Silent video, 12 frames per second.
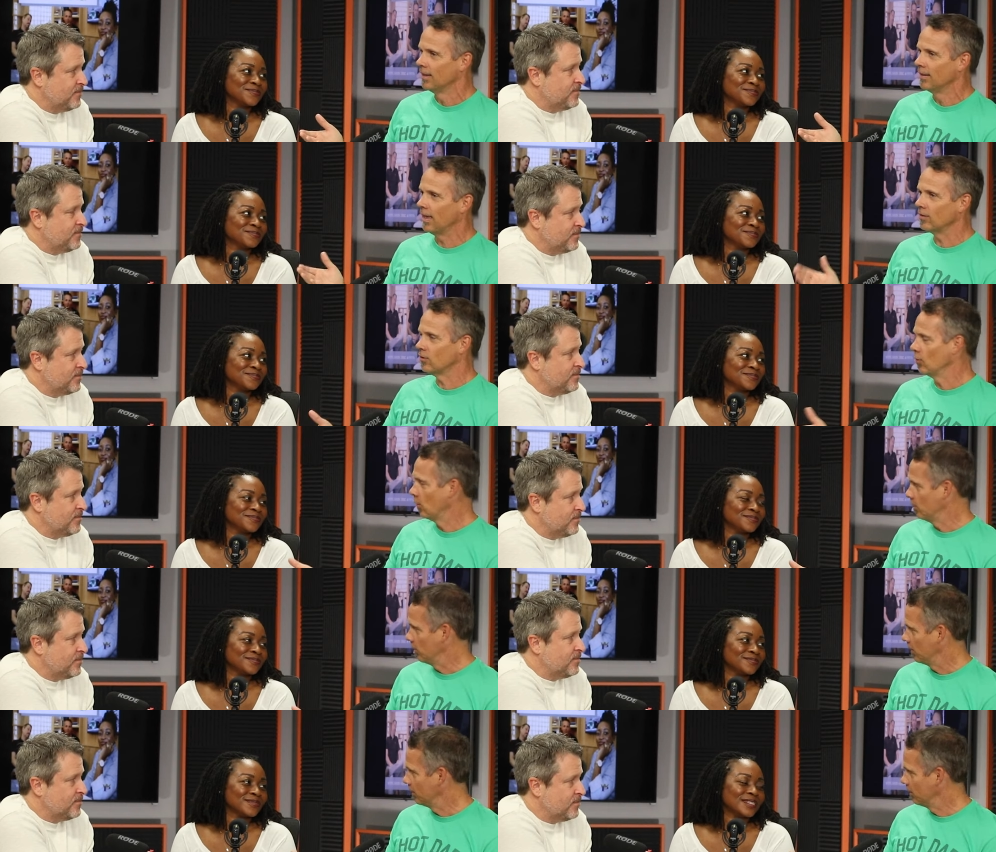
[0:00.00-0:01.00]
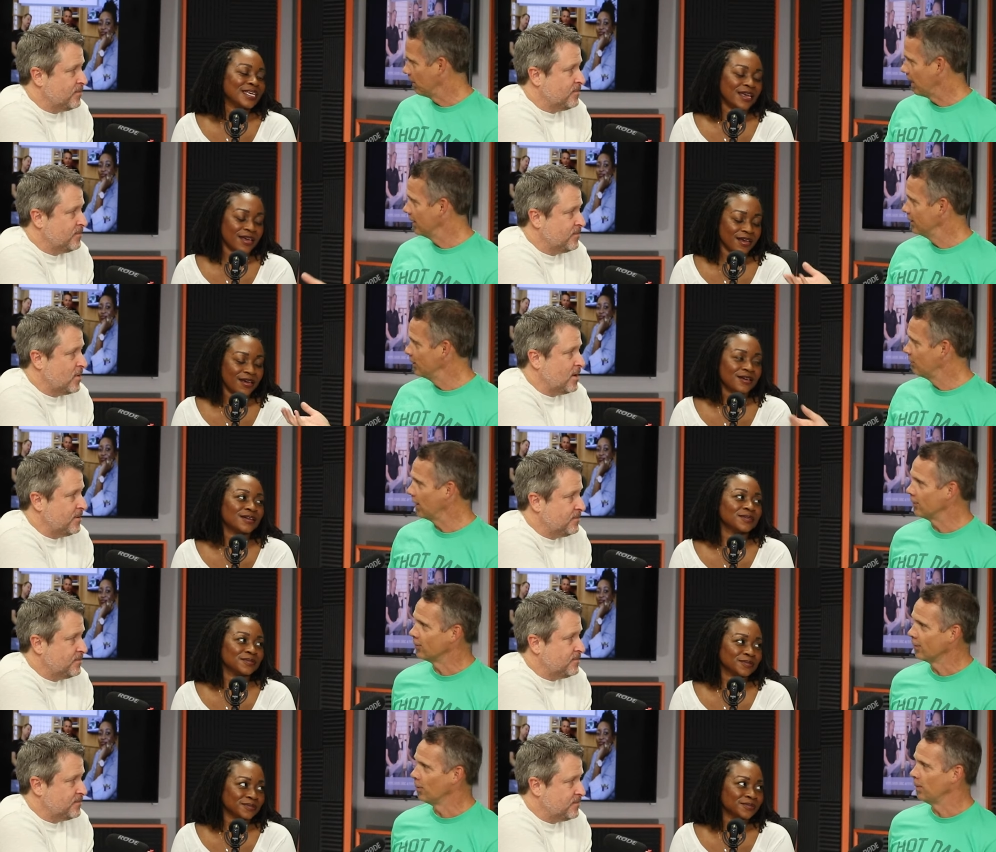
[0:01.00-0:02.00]
Speaker 1: that's normal, right? Yeah. You've right.
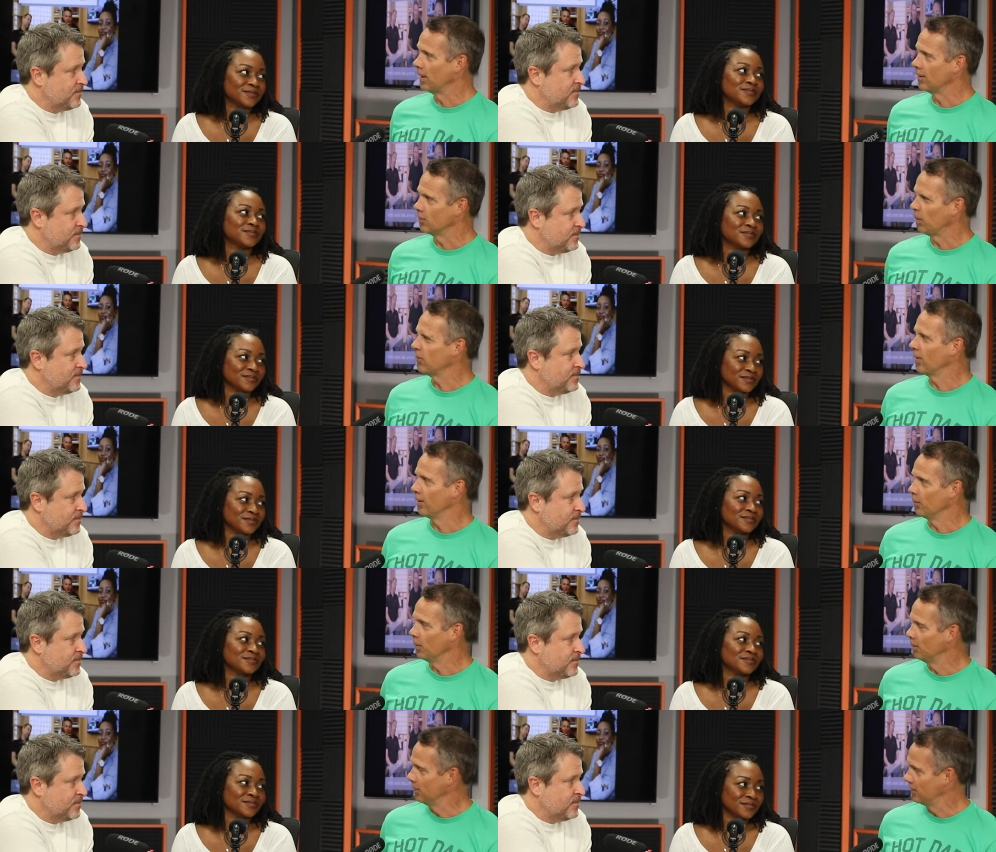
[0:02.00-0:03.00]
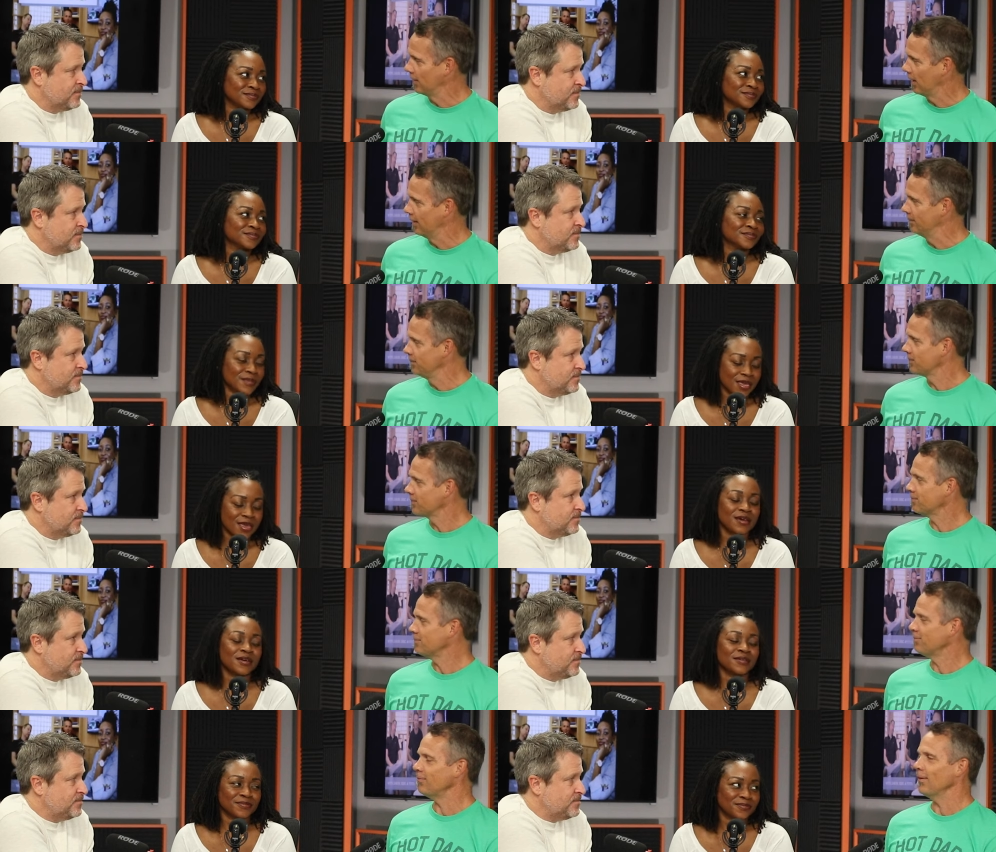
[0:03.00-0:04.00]
had so many, especially on the women's side.
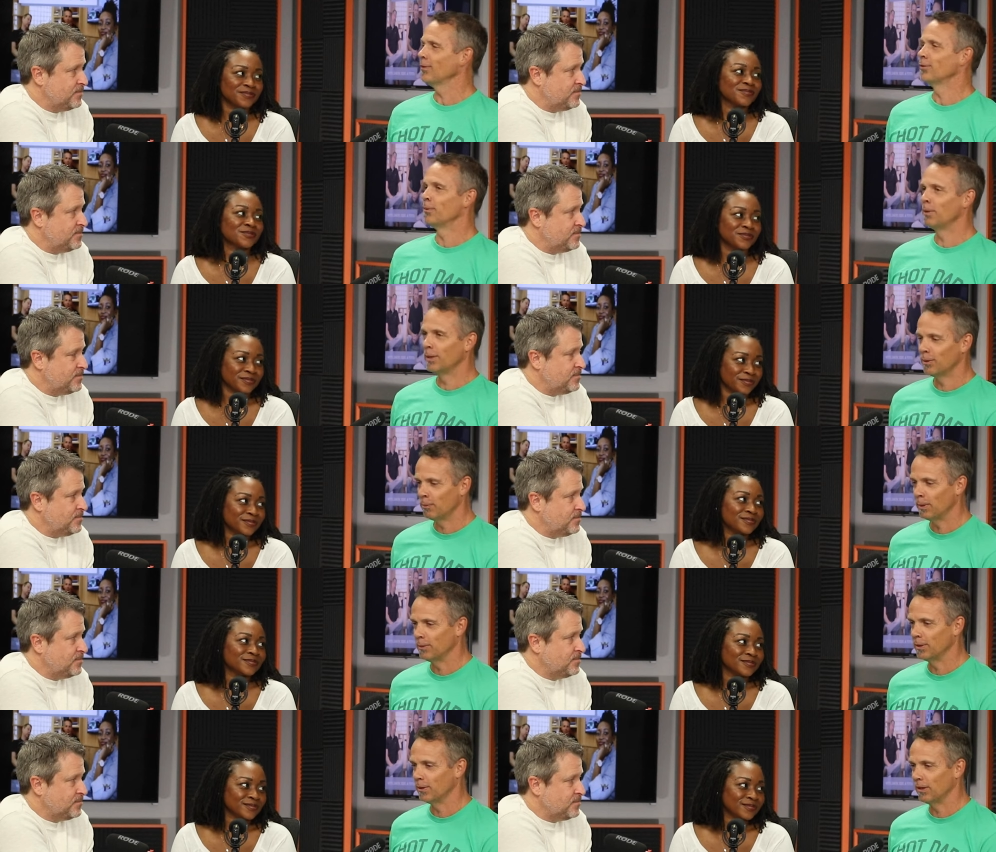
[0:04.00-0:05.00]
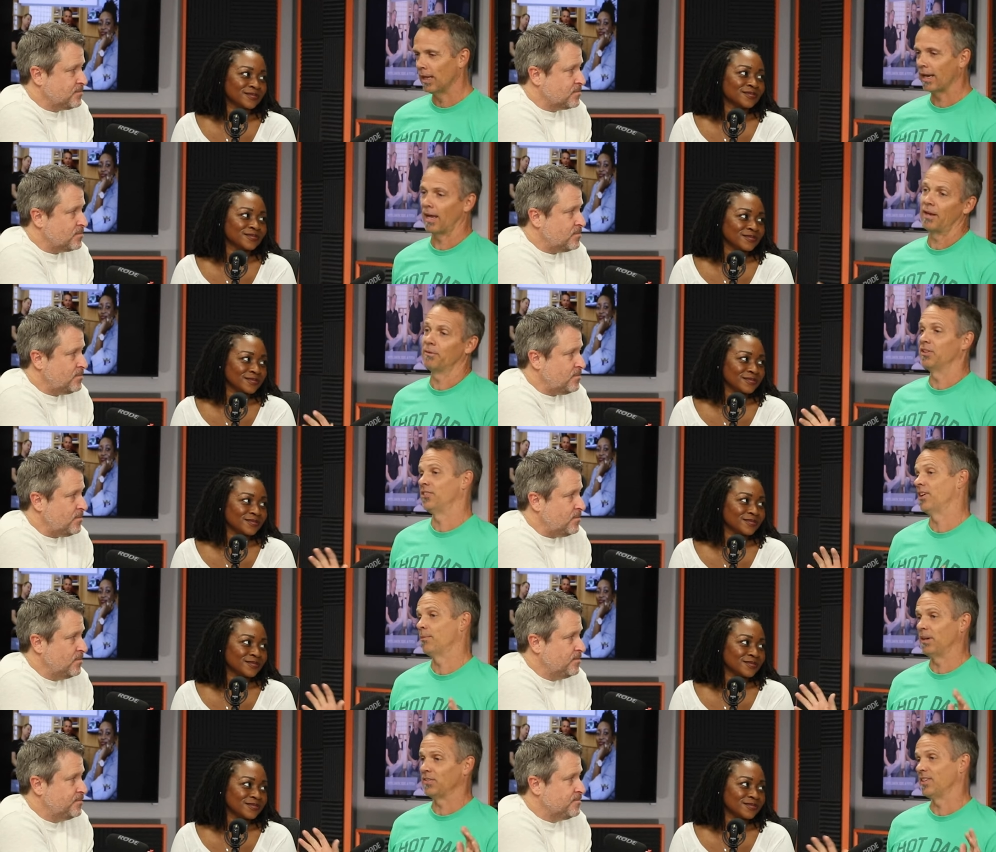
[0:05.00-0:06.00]
Yeah. So many of the women who are like, I don't want to
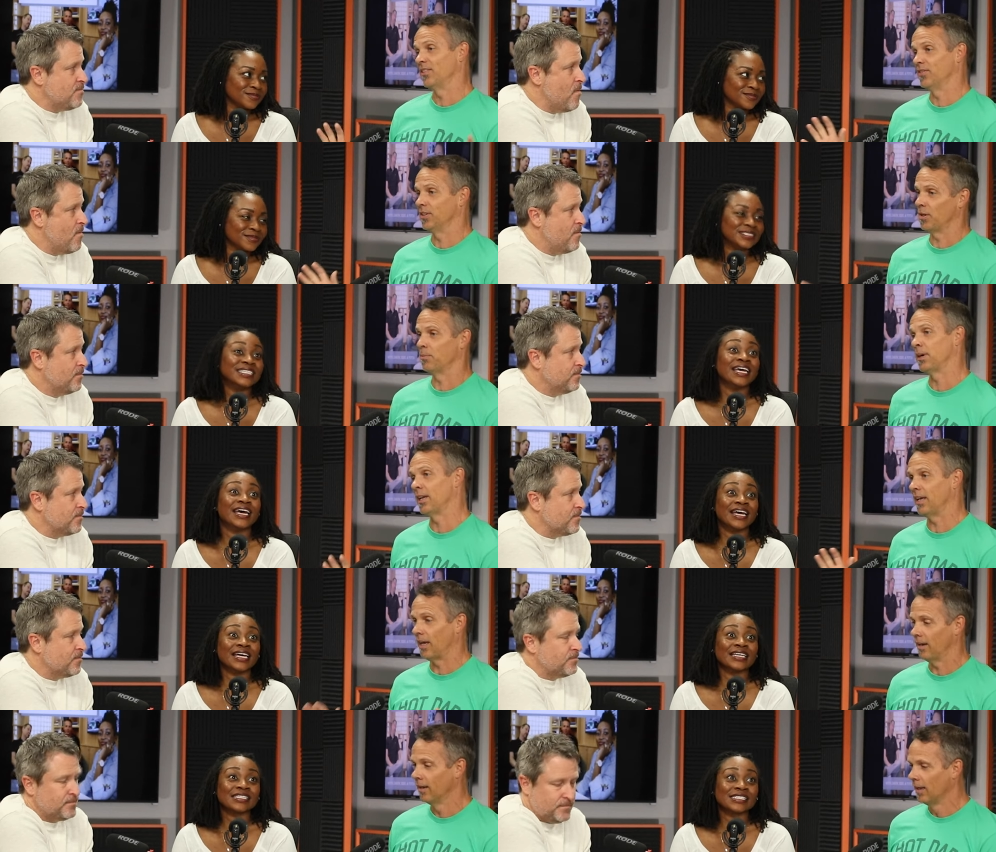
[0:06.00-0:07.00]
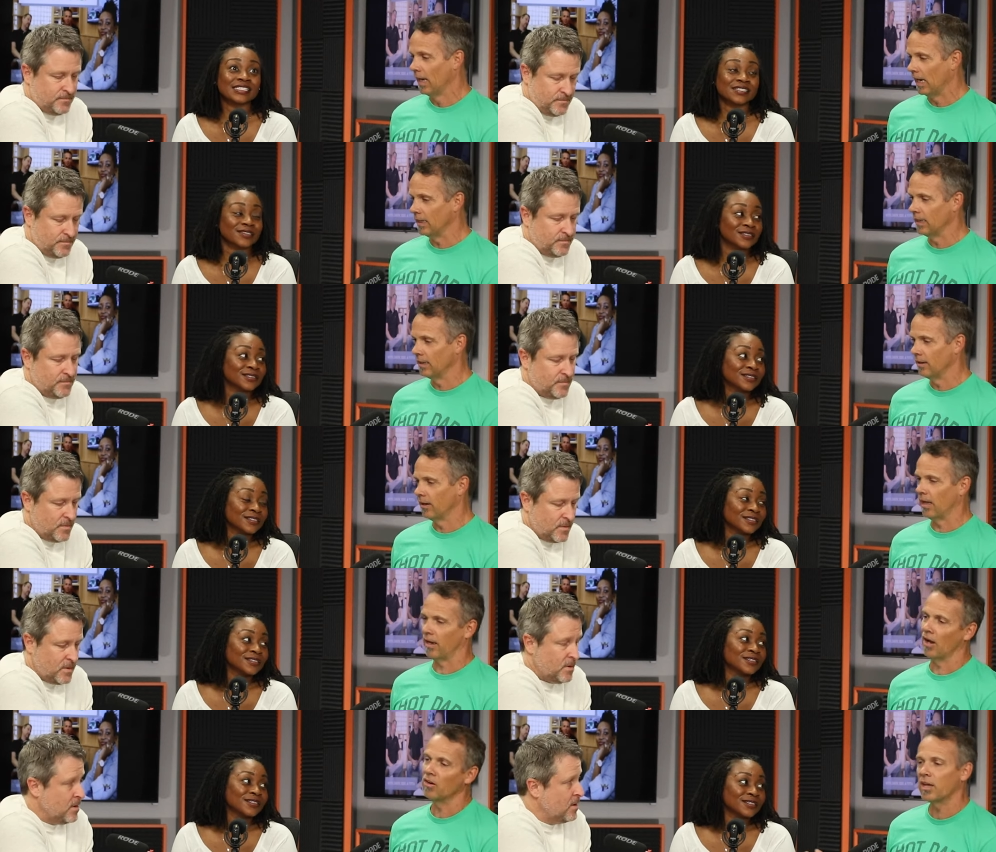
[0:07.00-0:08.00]
share my stuff with nobody. Yes. And then they're
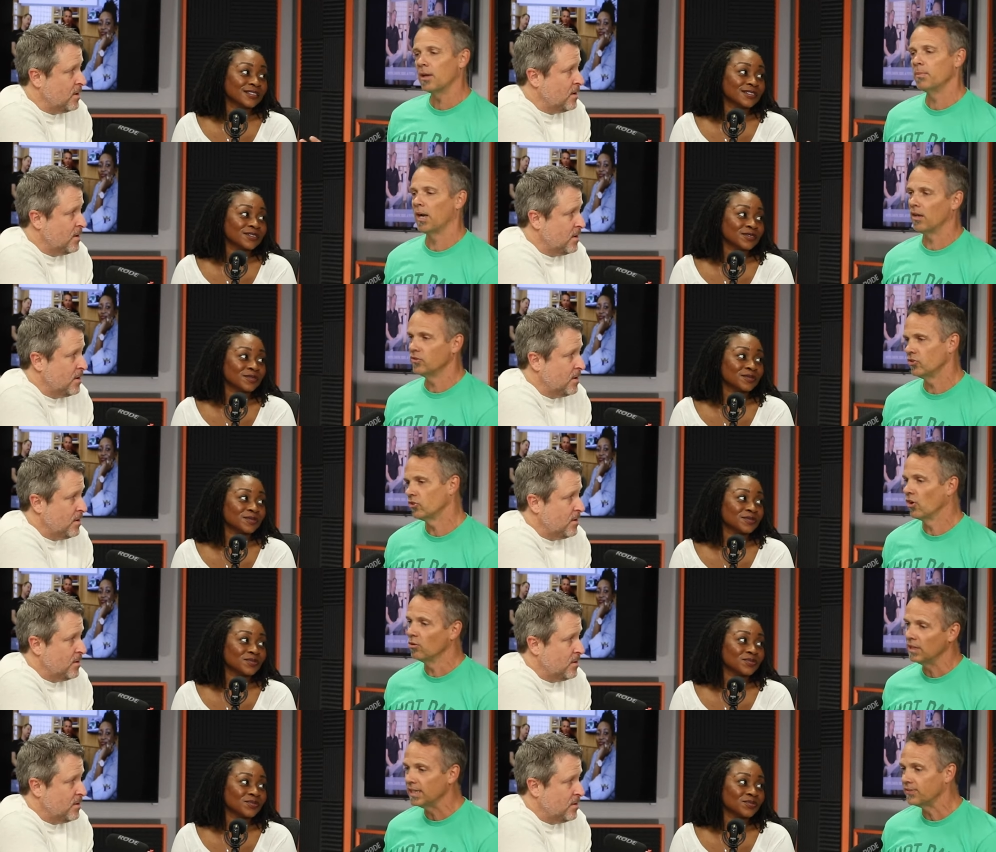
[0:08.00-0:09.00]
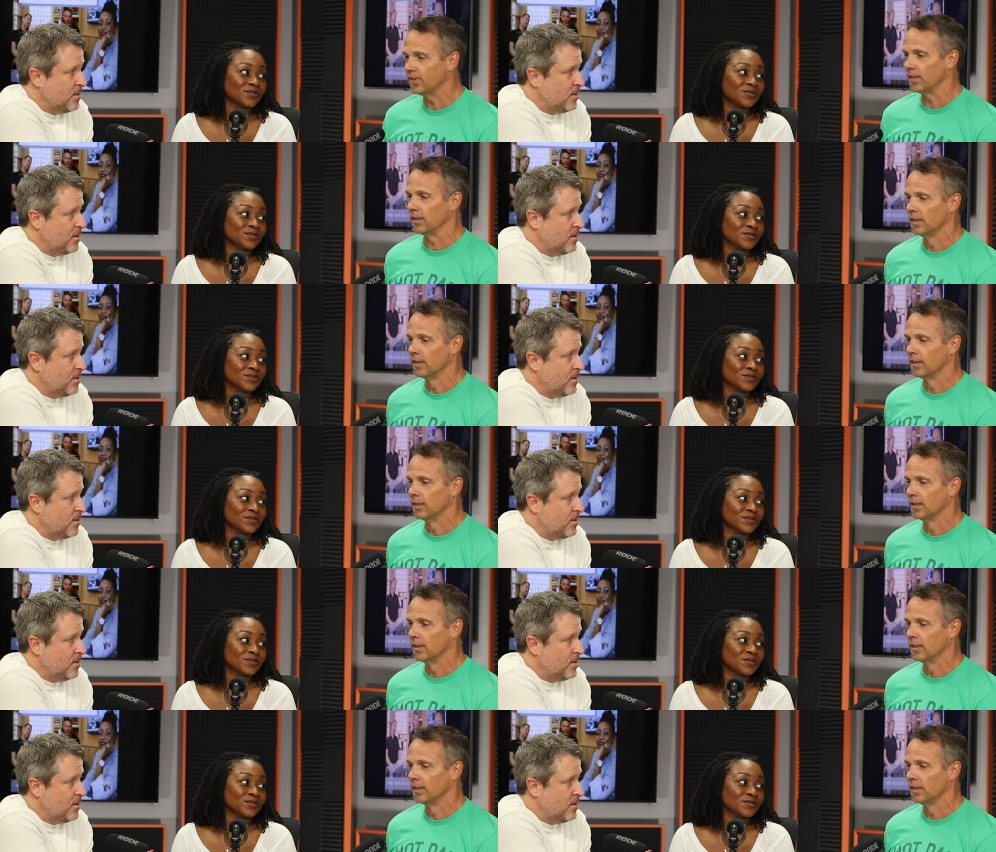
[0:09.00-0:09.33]
like, okay, but I'll just go listen.